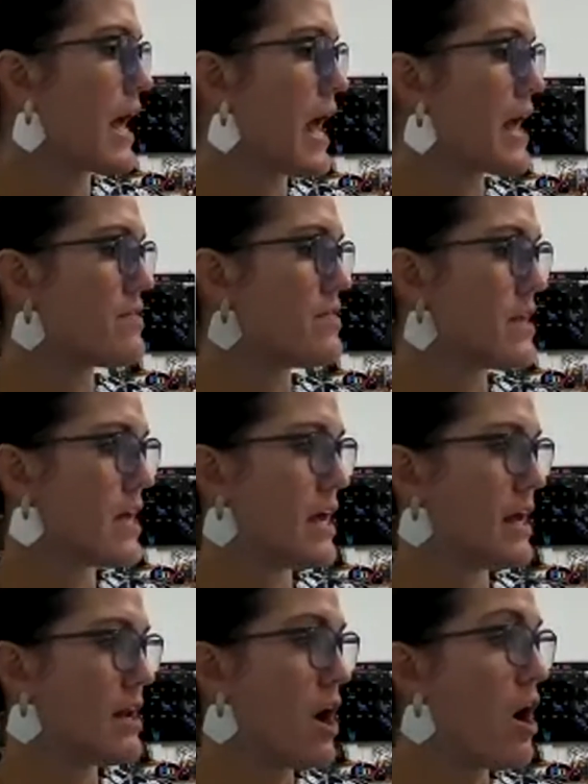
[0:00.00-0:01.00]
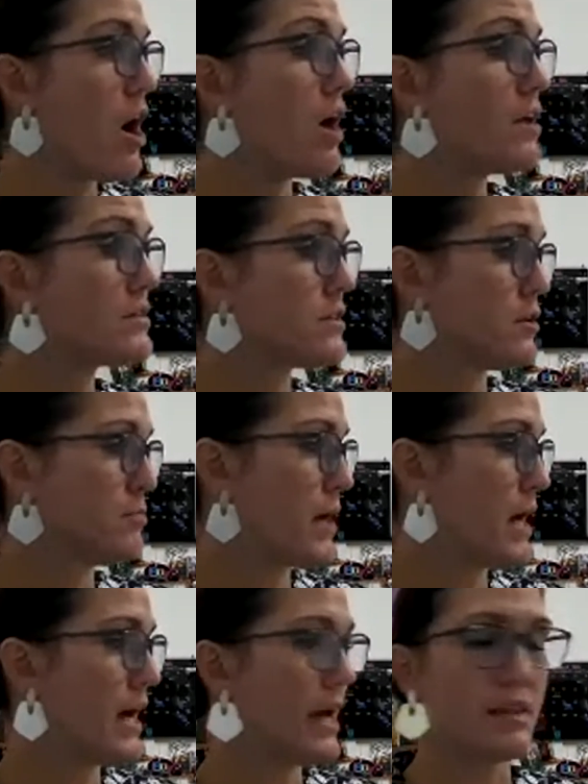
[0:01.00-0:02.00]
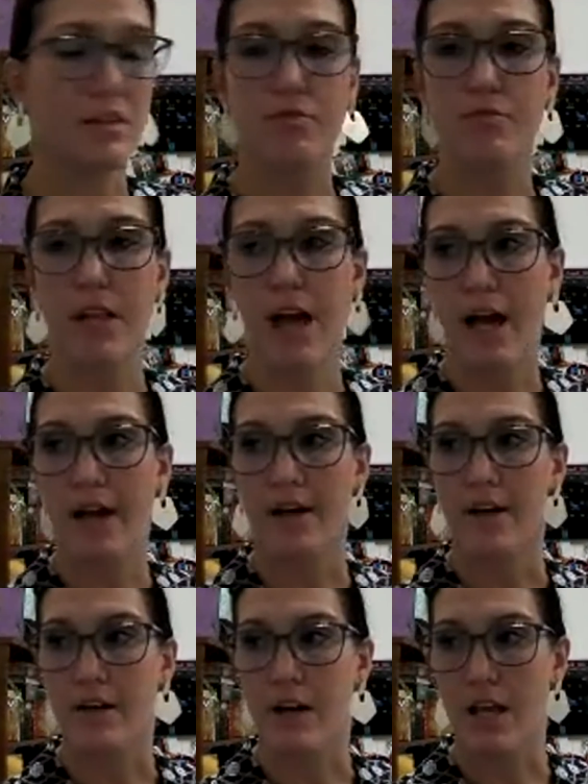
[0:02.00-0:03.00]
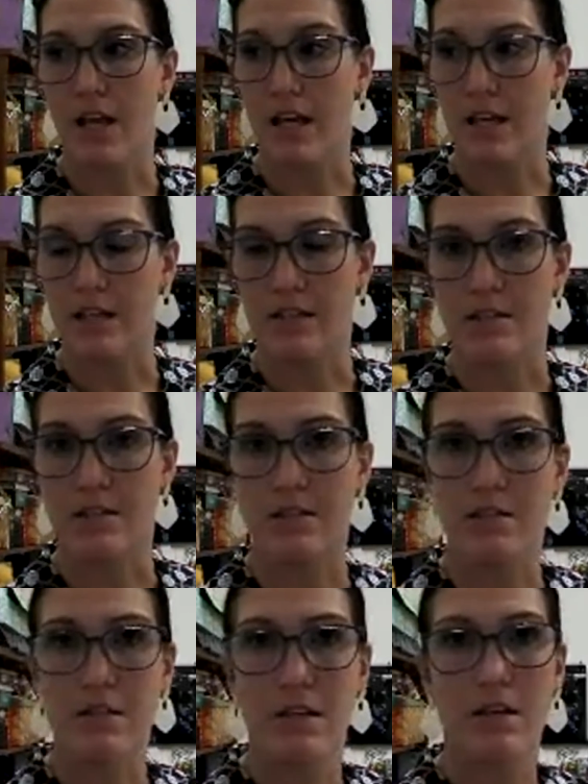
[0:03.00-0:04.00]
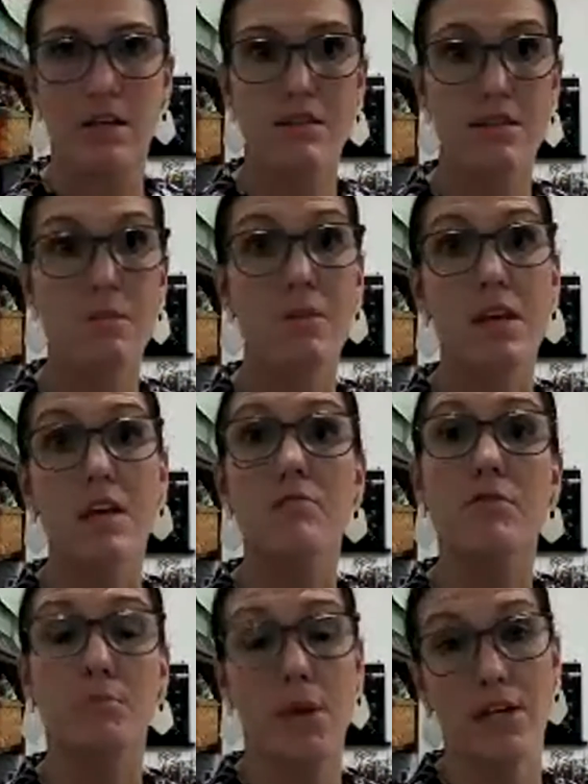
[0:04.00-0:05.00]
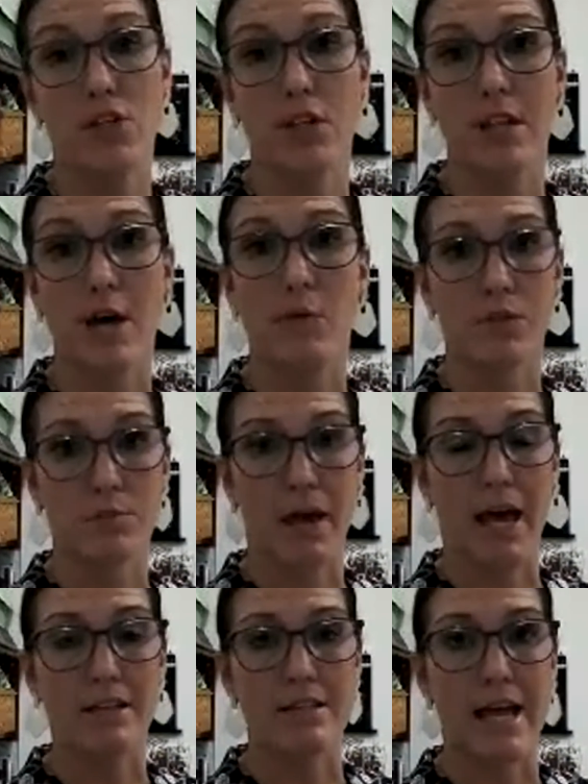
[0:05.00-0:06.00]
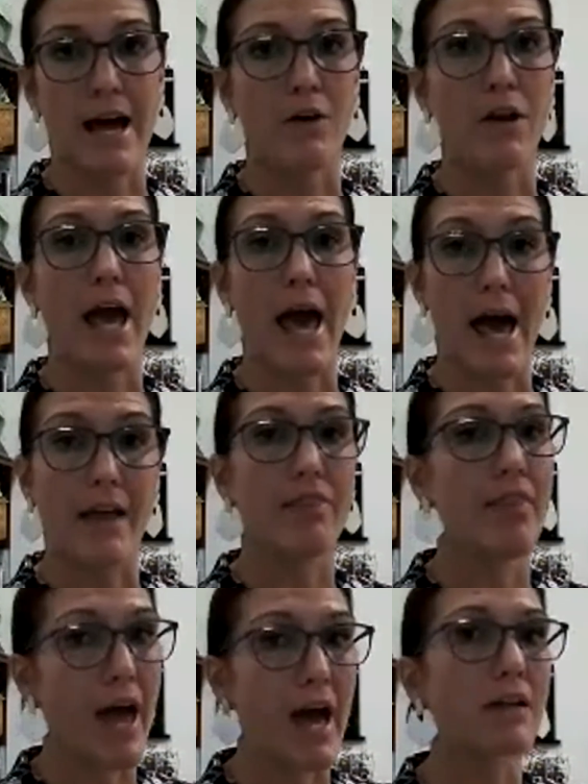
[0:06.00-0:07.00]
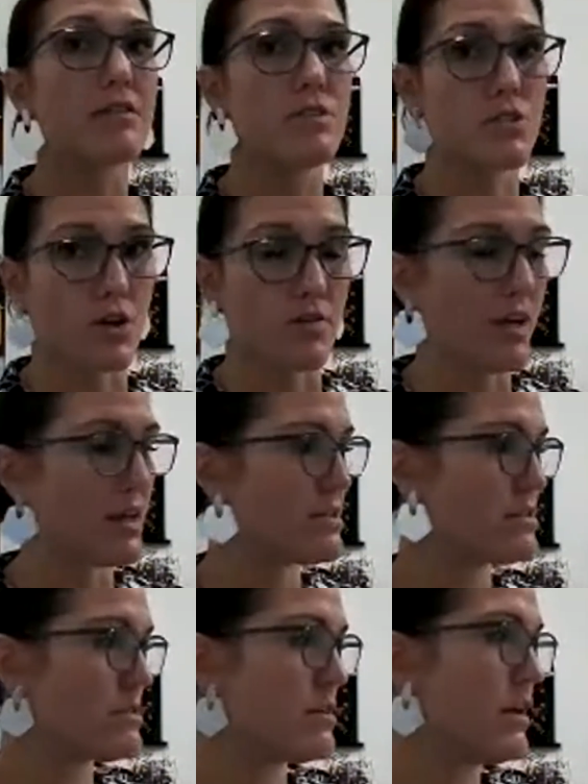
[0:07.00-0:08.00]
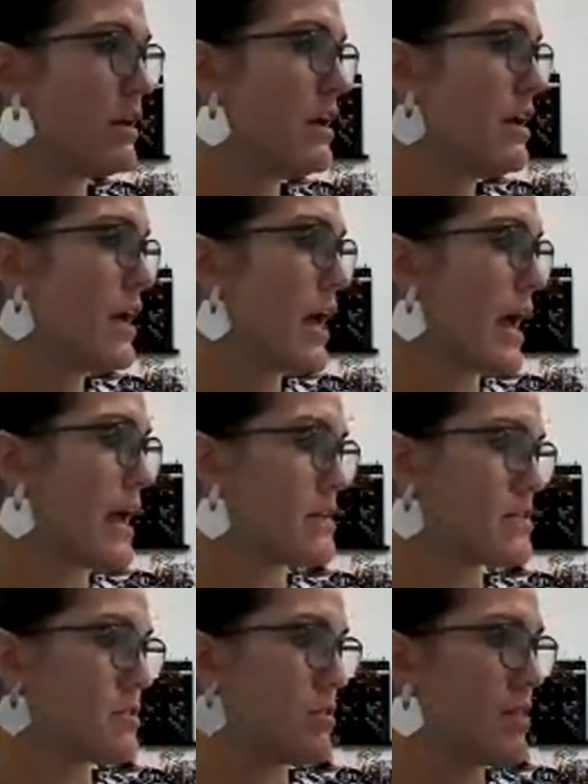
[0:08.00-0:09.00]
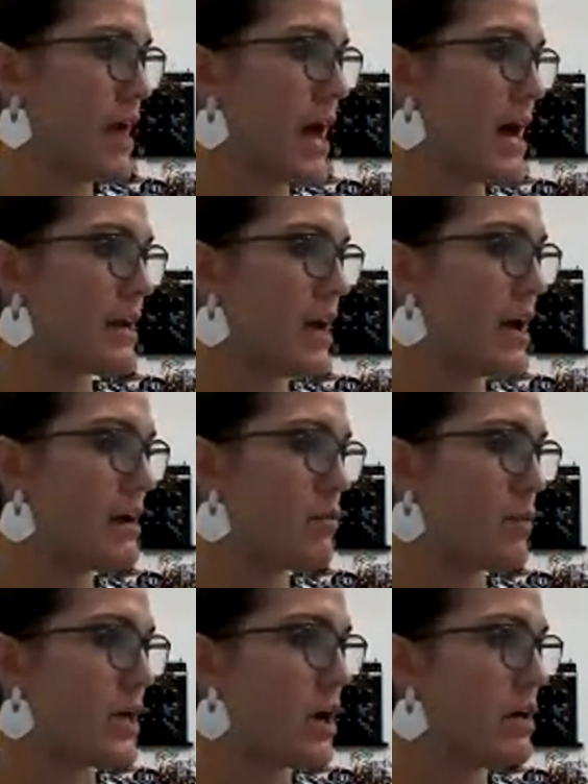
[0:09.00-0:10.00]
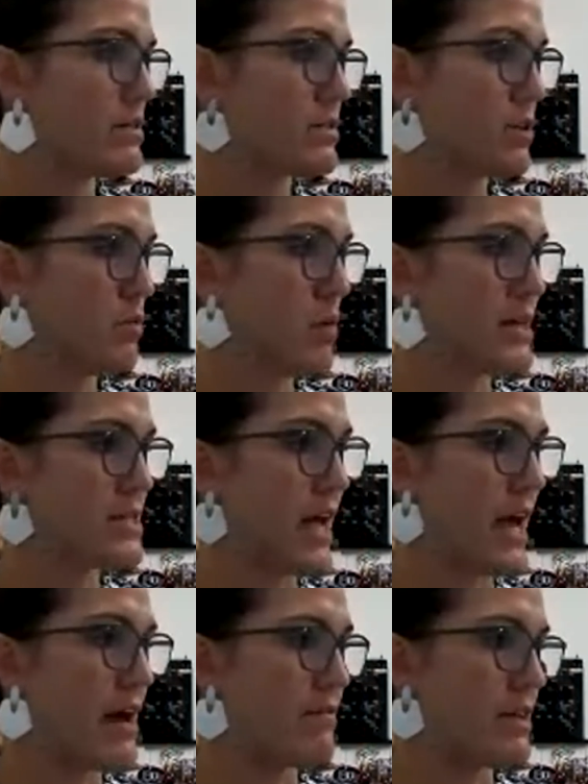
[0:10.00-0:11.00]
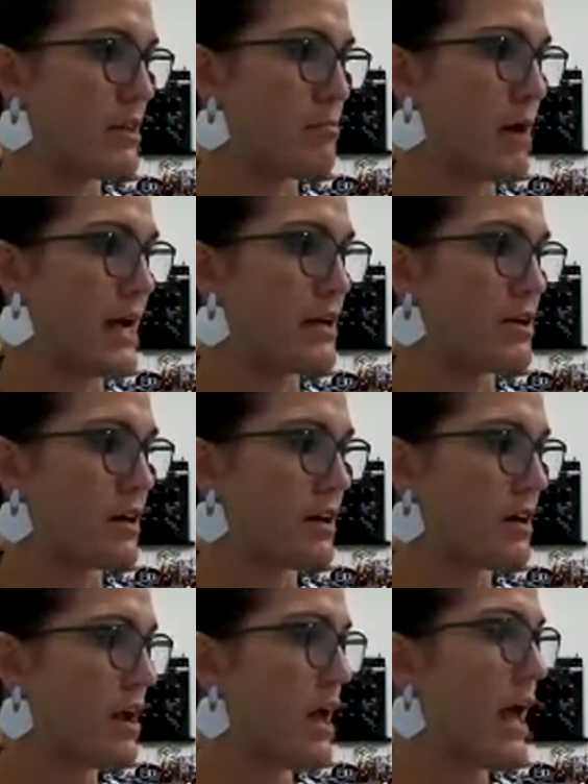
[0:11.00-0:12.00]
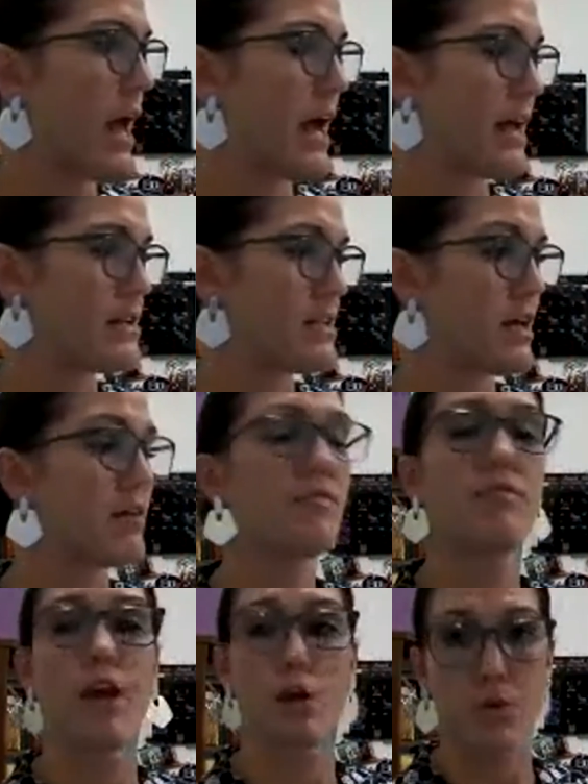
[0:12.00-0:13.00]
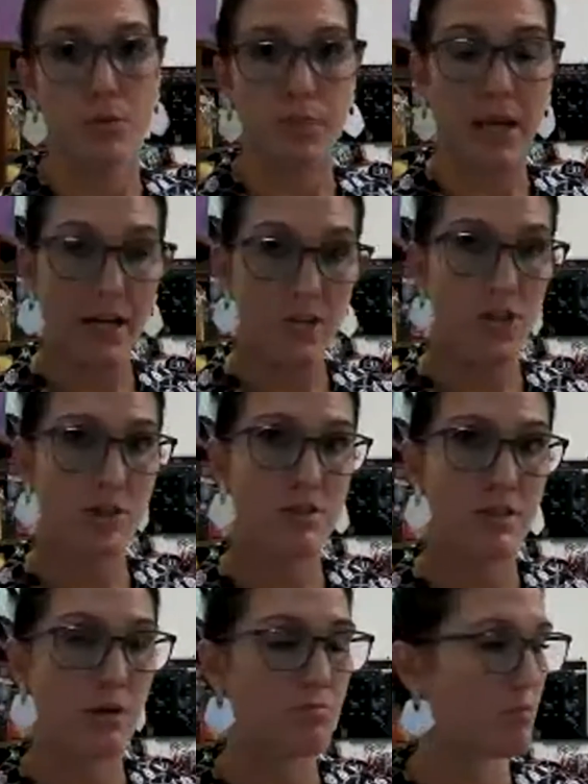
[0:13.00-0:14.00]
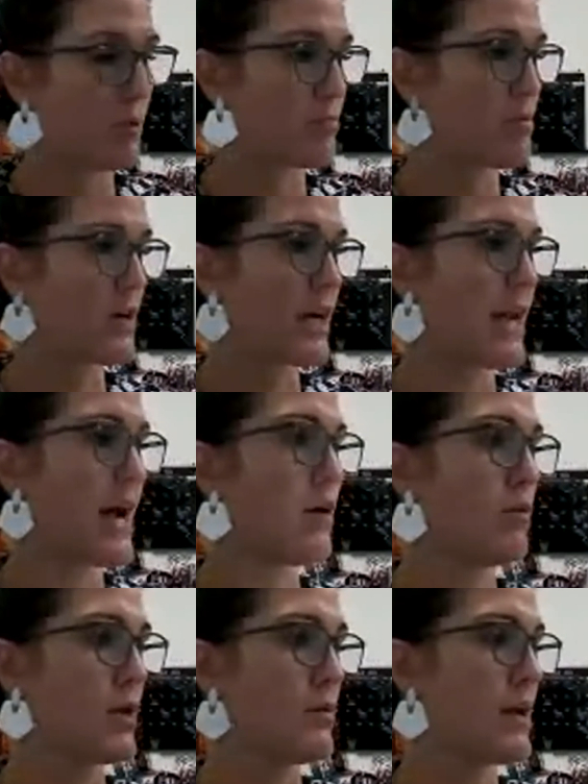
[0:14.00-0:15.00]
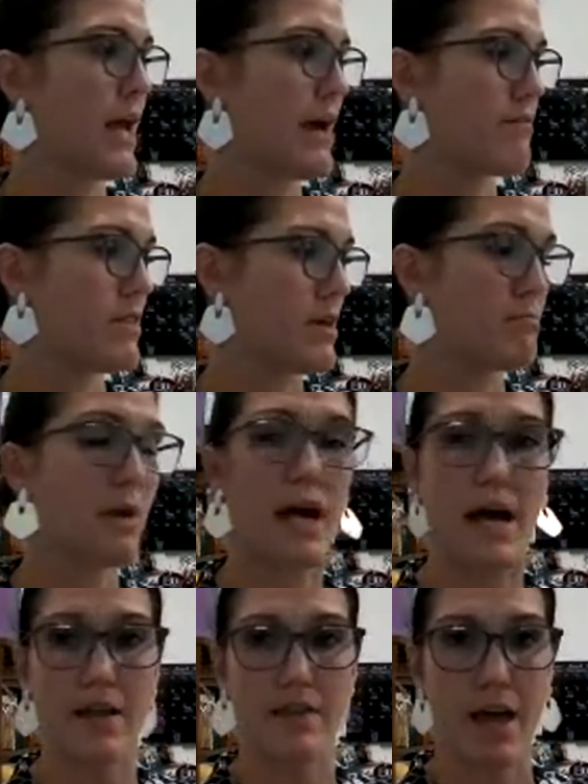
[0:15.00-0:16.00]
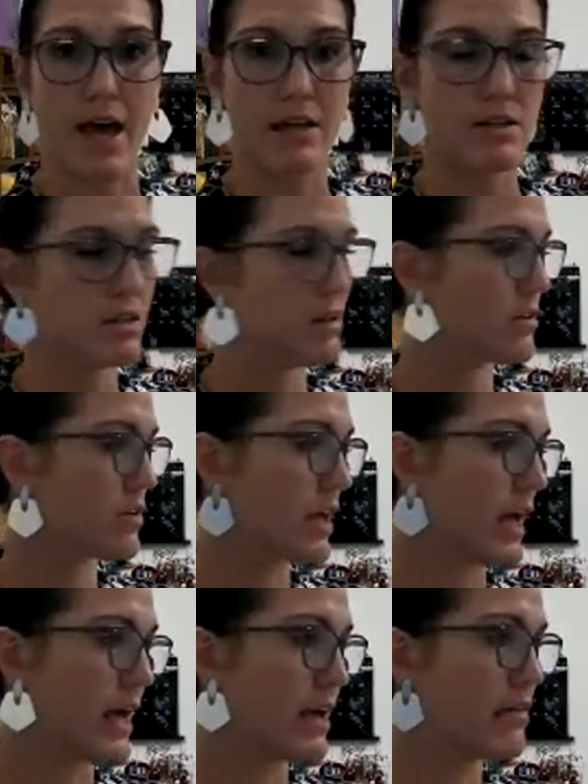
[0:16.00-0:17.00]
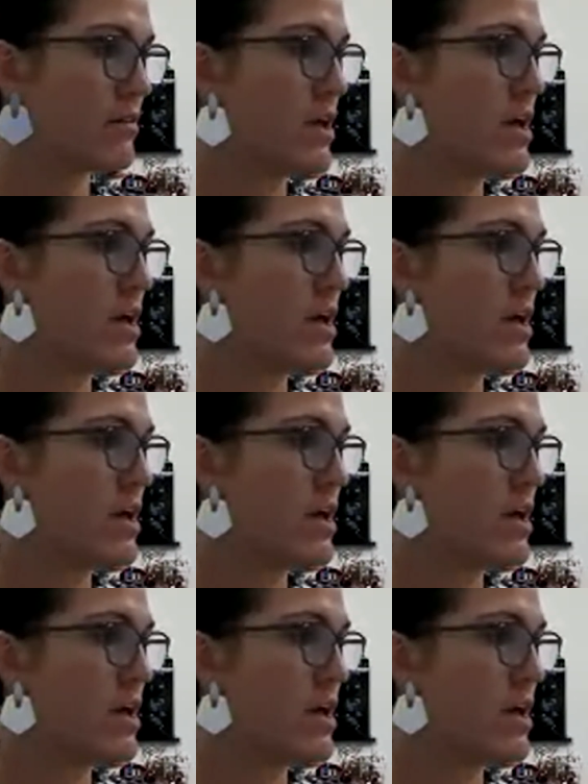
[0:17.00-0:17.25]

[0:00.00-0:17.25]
And then also behind the flyer is some of the information that was passed out at that service. And so that we also want to have in the binder. And if there were pictures that were printed out, we would have them behind that. Okay.